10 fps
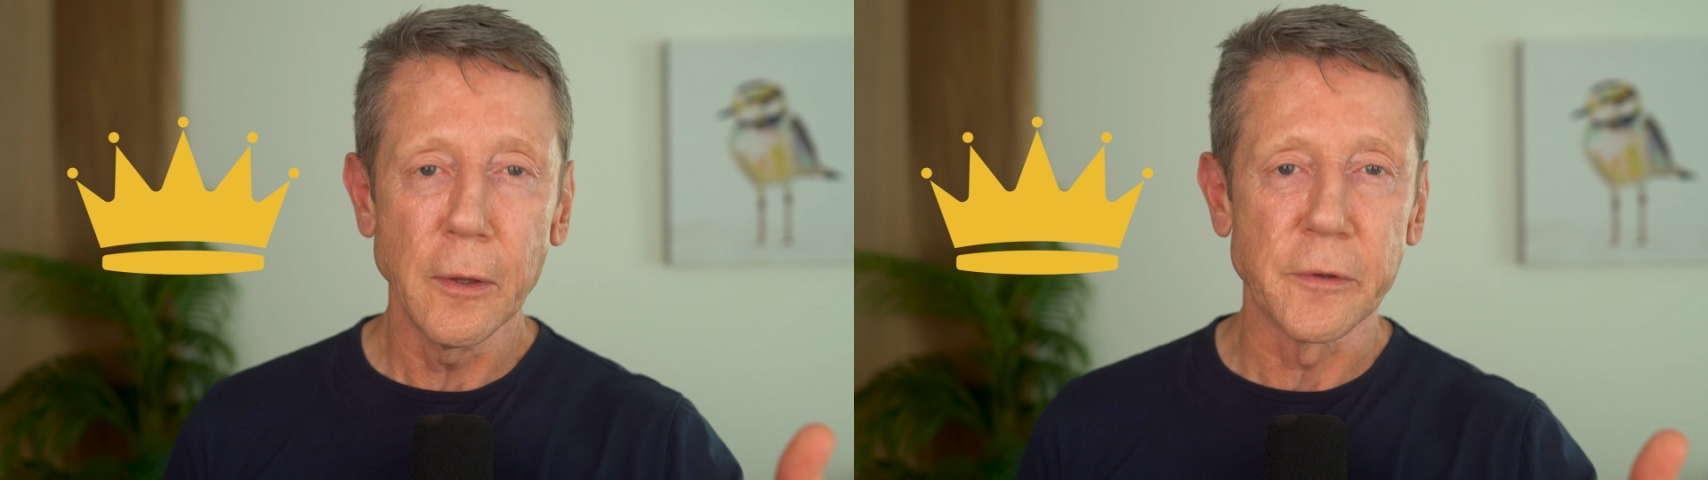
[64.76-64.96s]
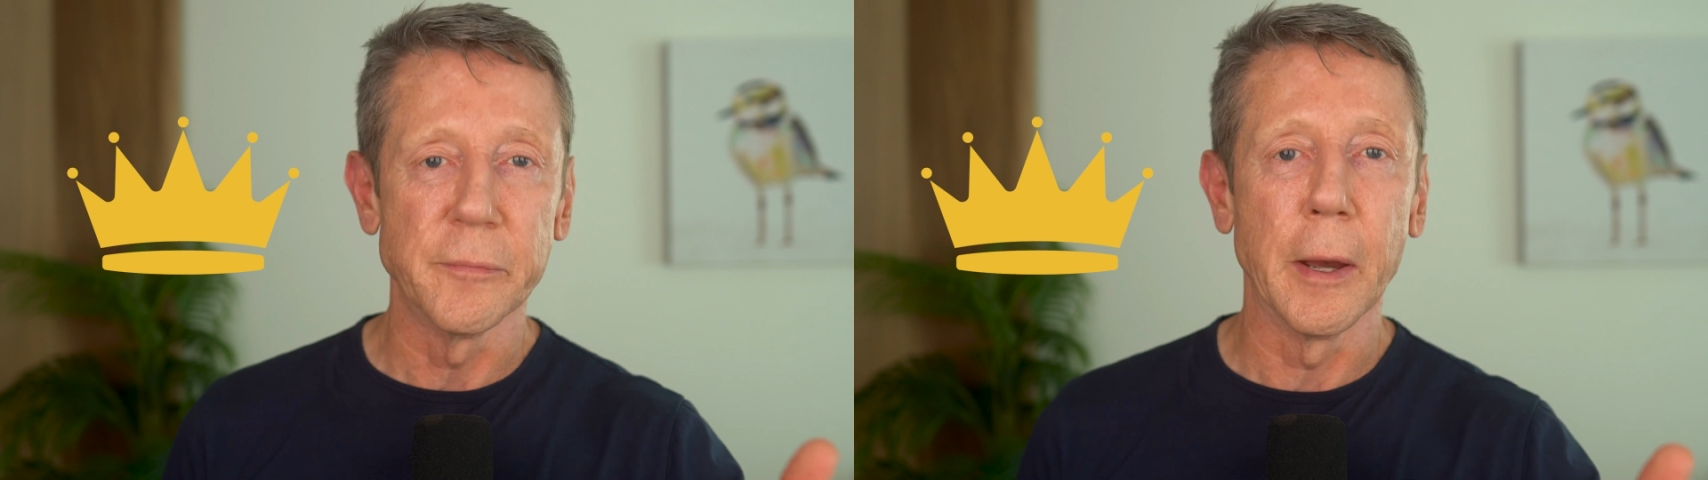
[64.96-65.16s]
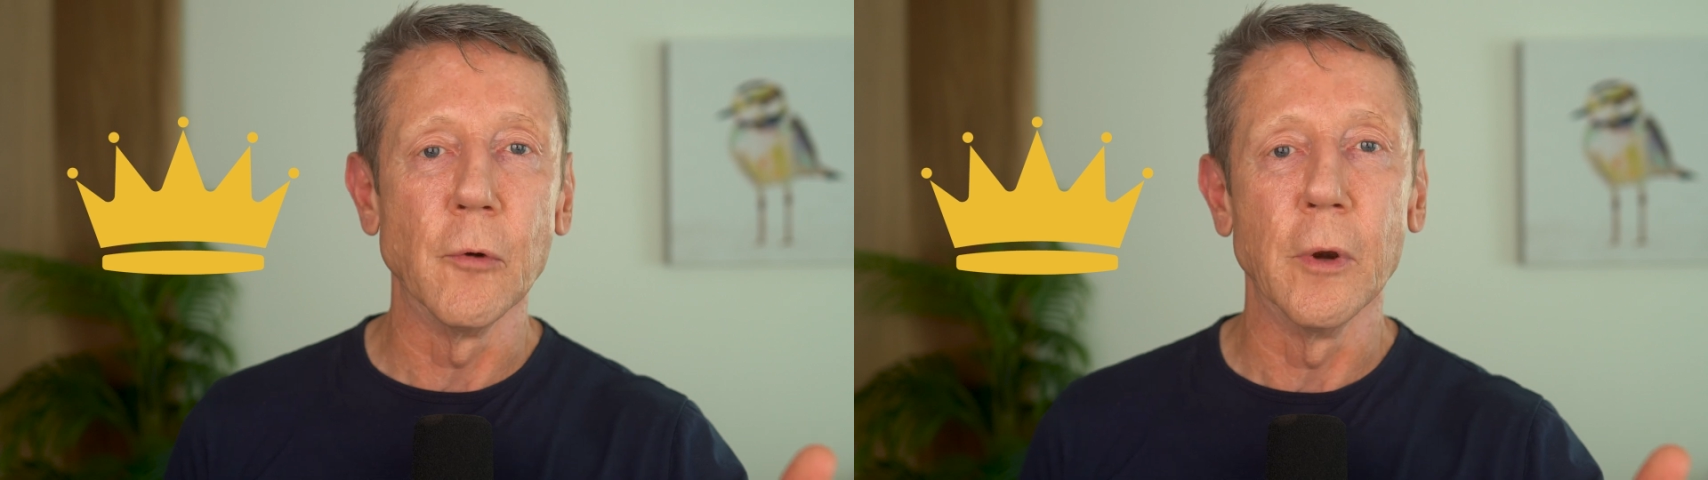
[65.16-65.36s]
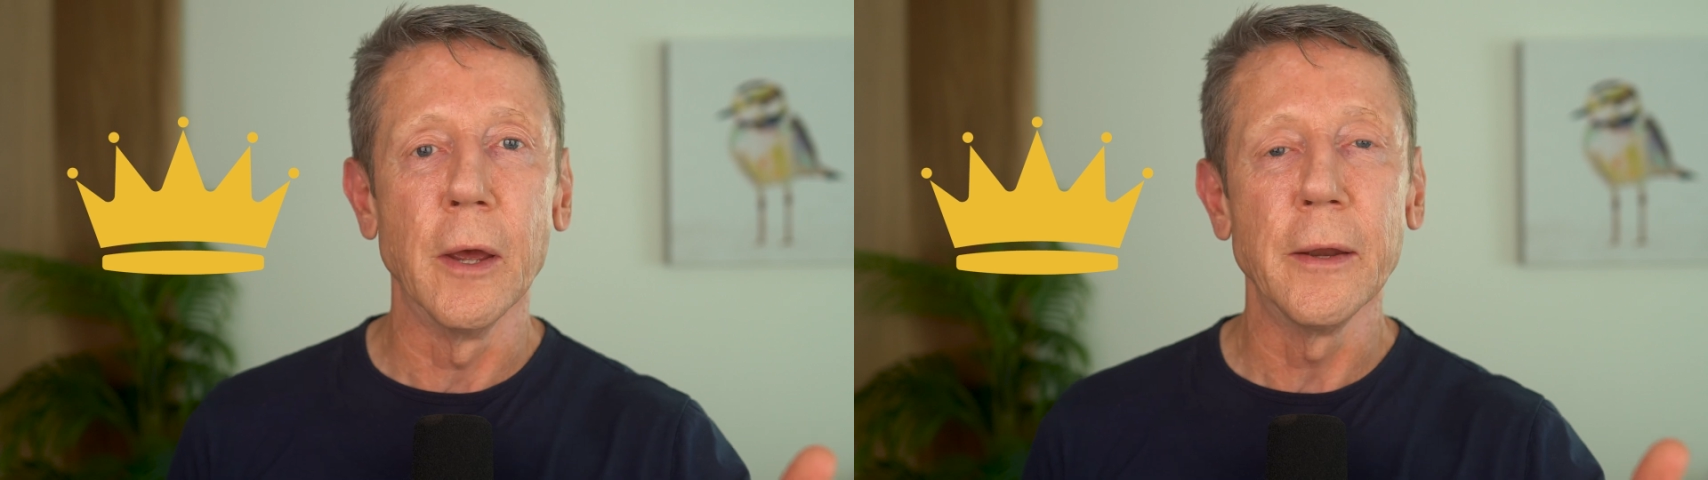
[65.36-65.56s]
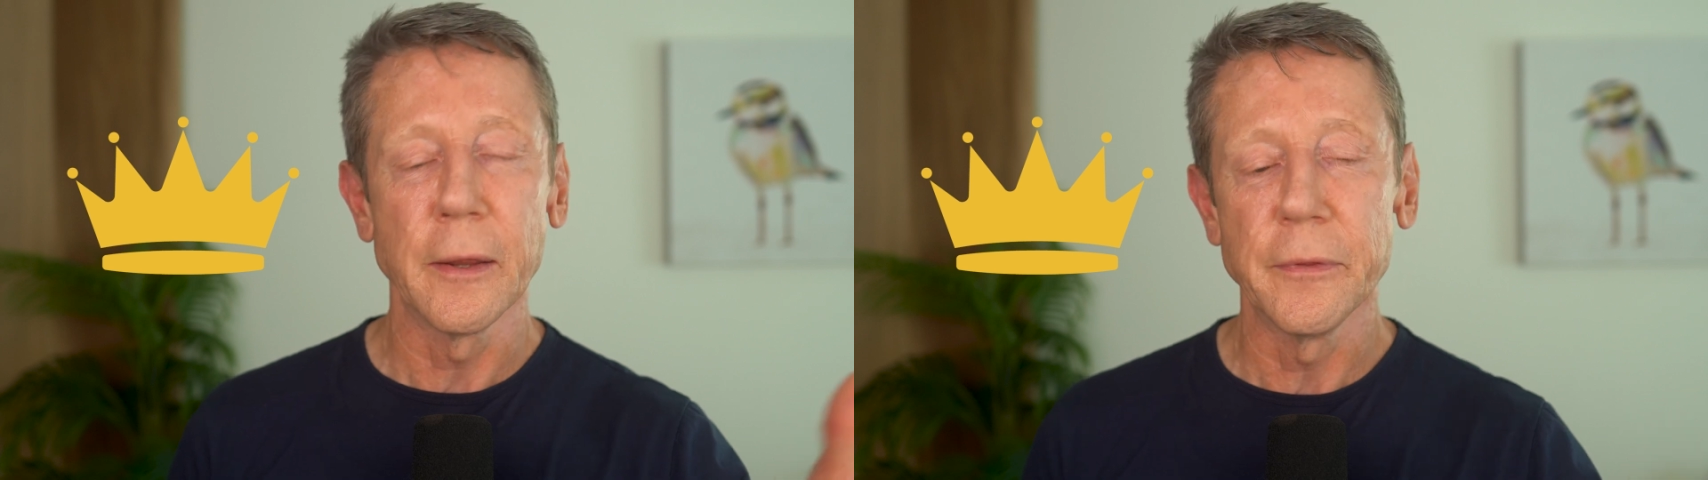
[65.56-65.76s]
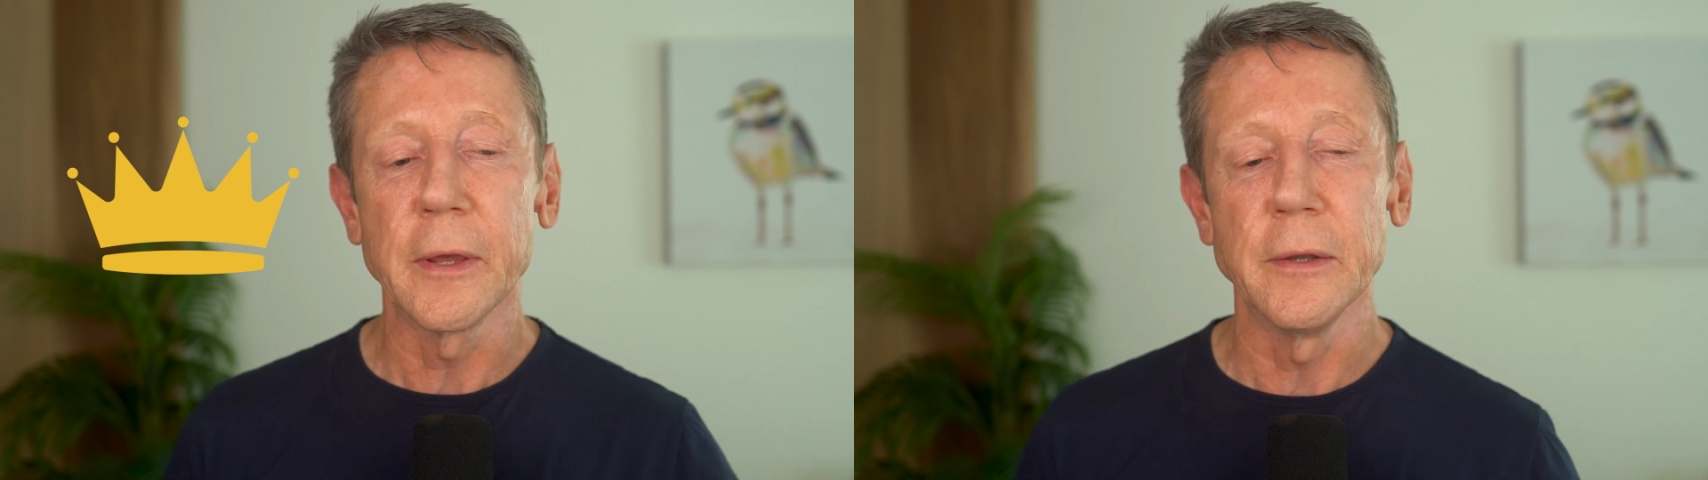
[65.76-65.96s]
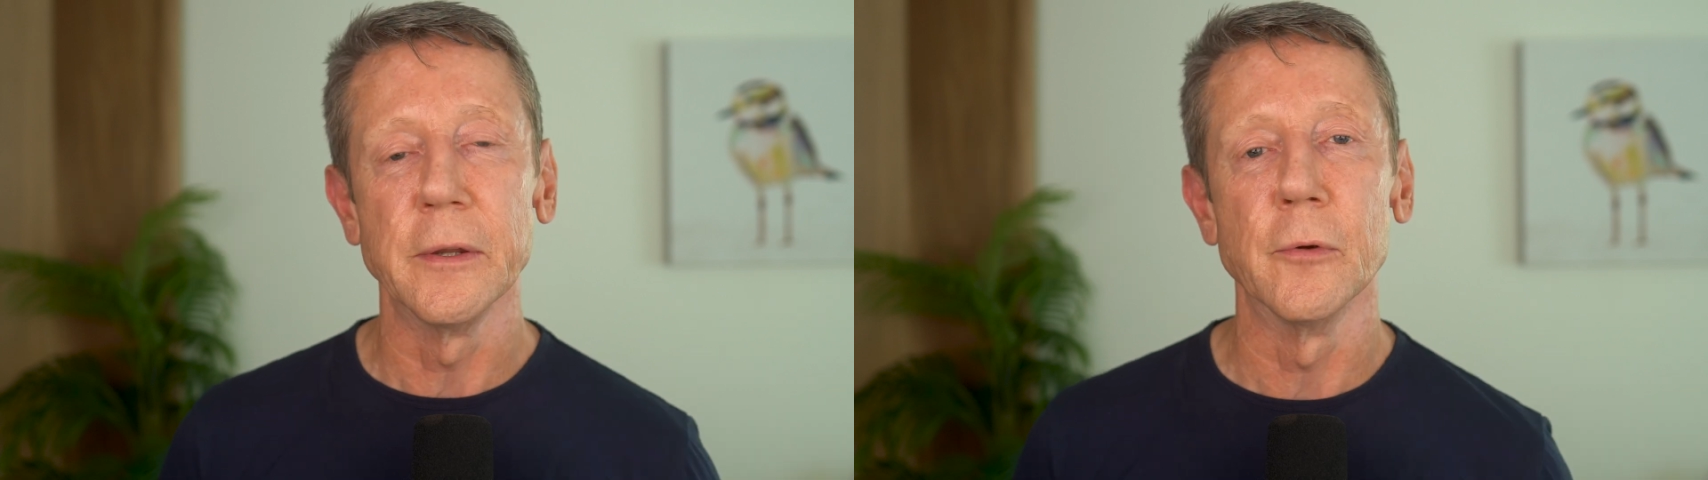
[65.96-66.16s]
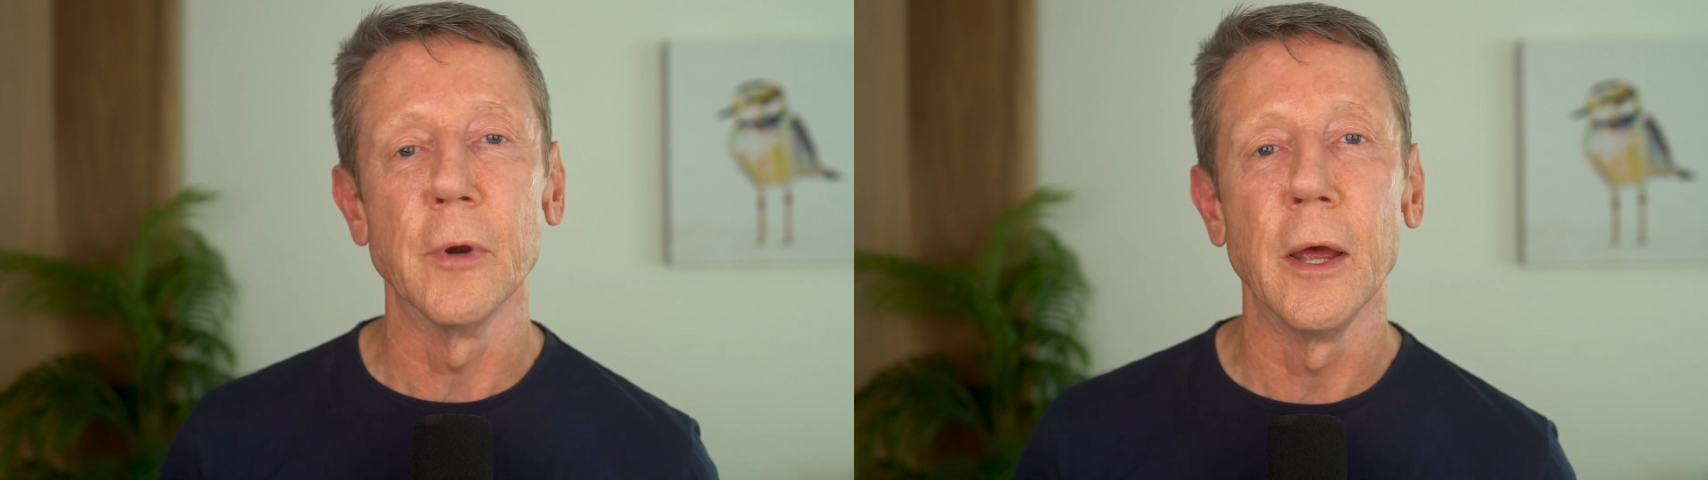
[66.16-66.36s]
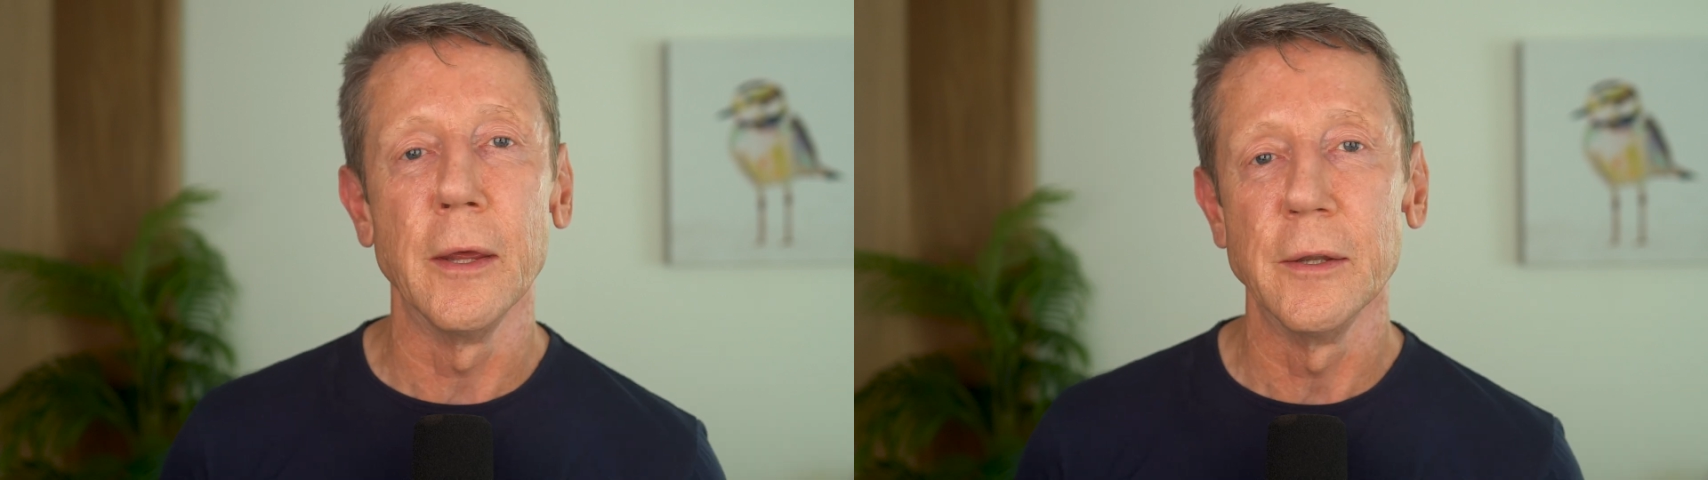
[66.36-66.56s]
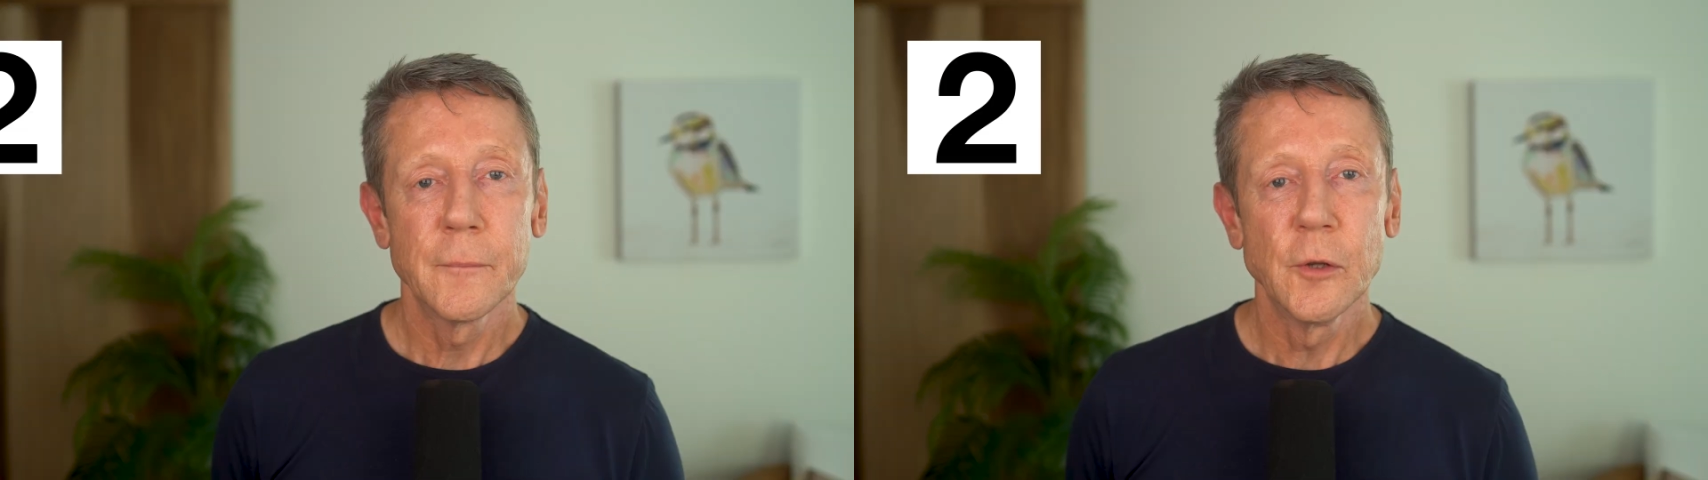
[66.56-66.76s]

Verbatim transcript: that looks about right. I think I did it right.